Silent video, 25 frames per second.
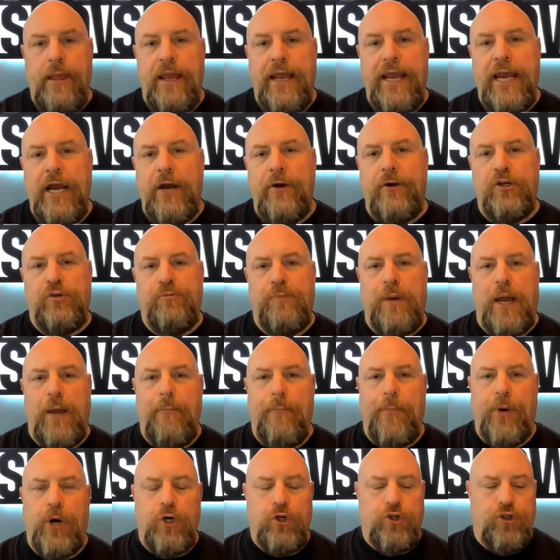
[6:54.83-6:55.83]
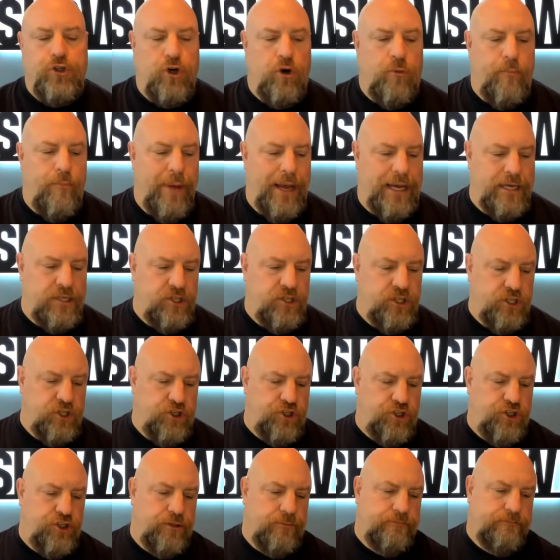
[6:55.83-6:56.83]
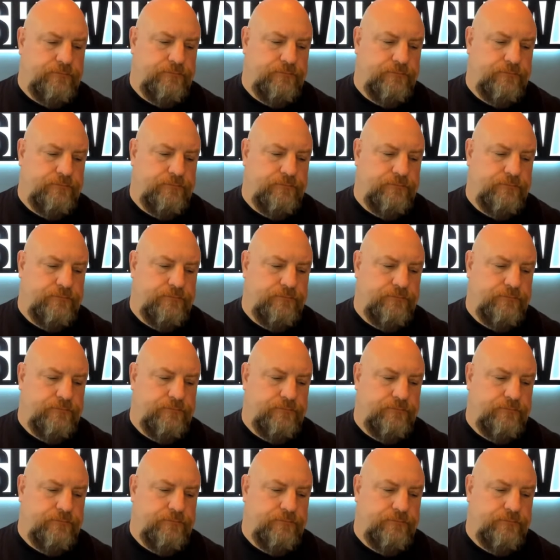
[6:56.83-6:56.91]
here is my personal message